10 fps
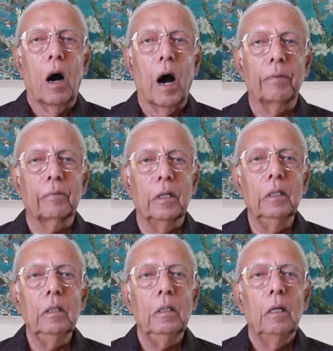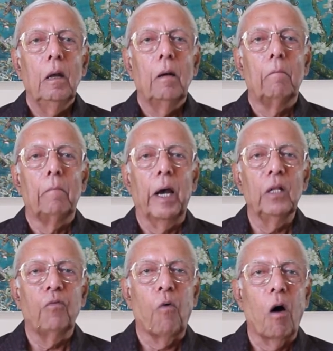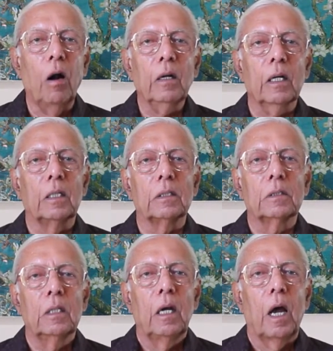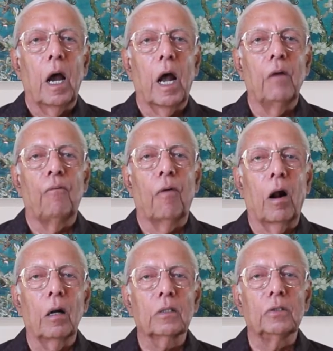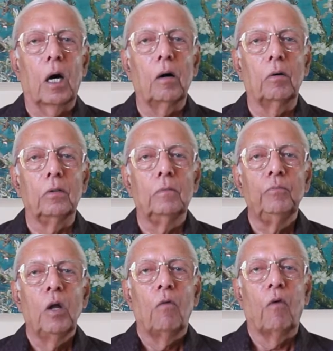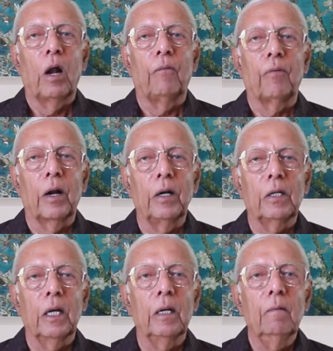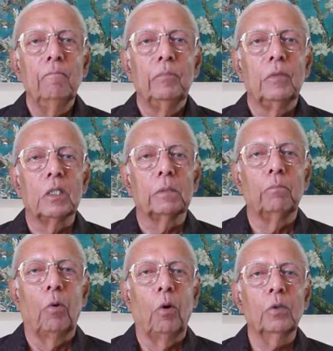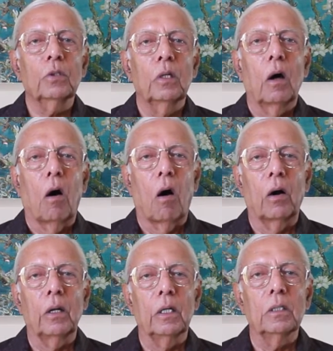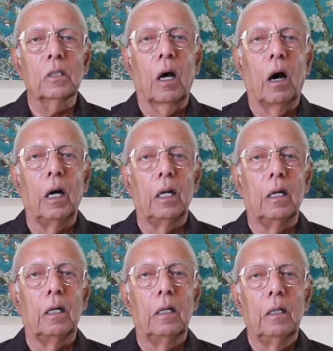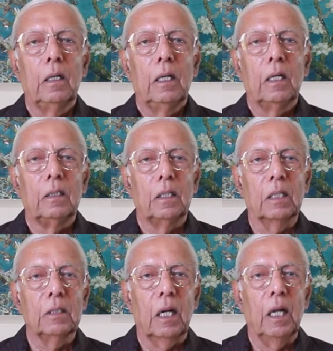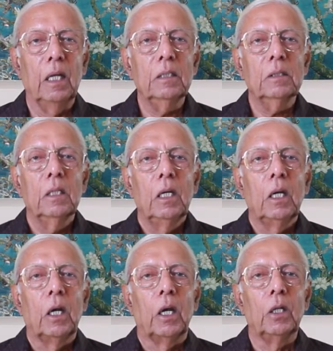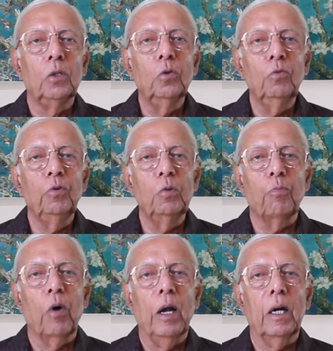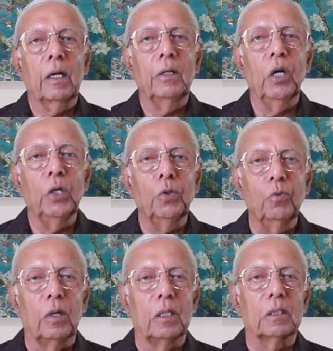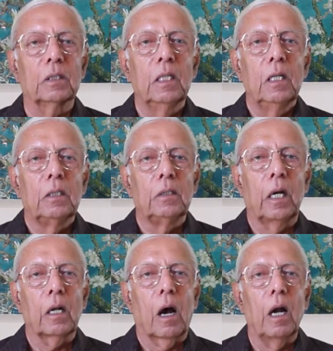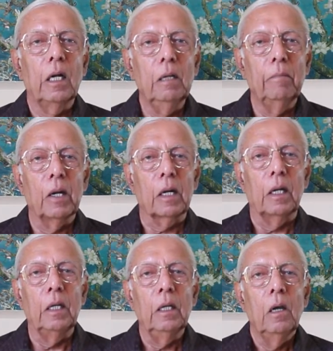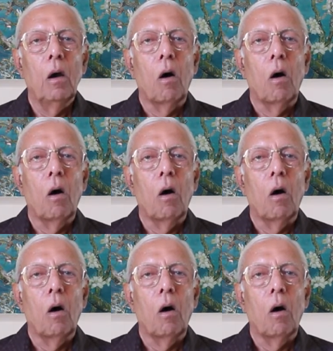Often, man falters and falls down while fronting this most arduous hurdle. Nonetheless, Hindu viewpoint reassures that ultimately